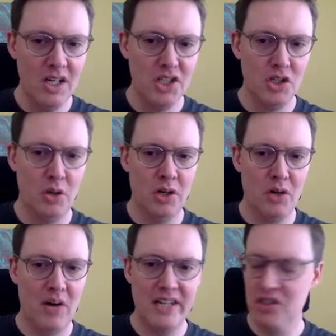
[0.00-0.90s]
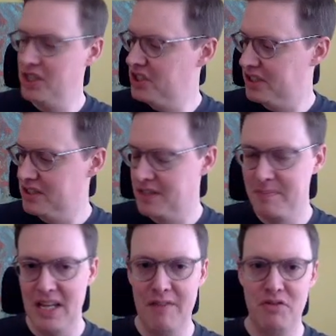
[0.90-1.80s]
So, congratulations
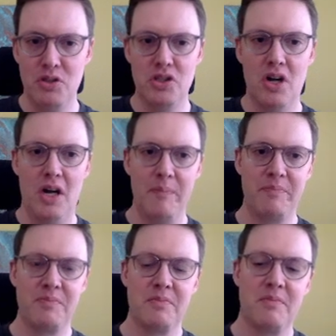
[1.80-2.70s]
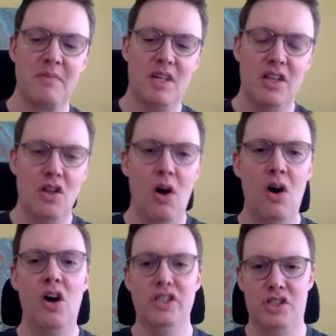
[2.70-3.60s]
if you saw the
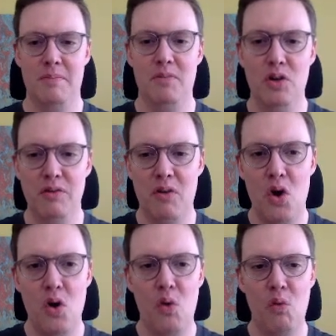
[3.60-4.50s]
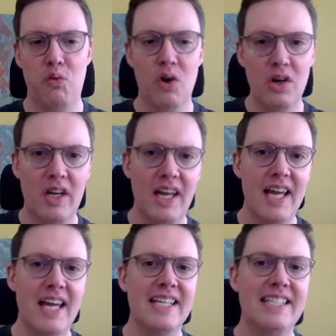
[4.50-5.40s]
awesome move. Rook
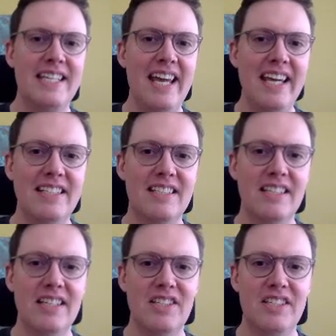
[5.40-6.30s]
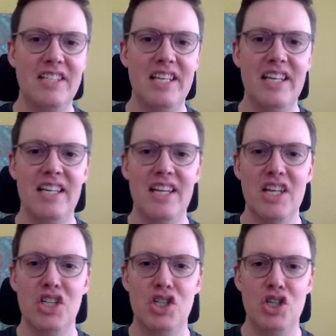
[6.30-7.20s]
takes
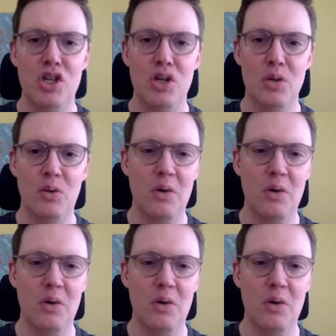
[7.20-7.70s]
c2.